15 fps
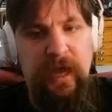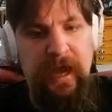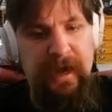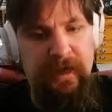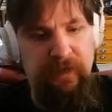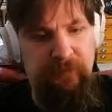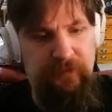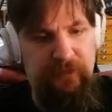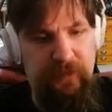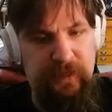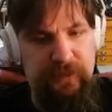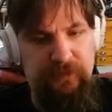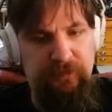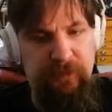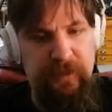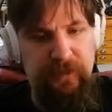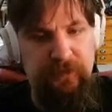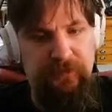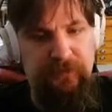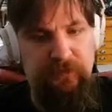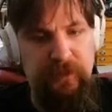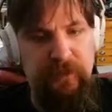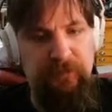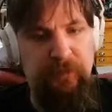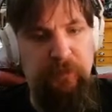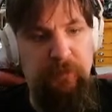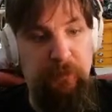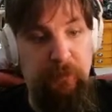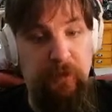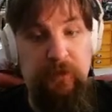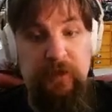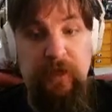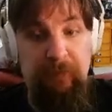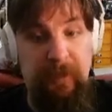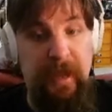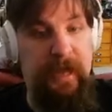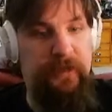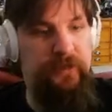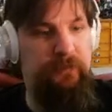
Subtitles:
item select menu screen, but we will come back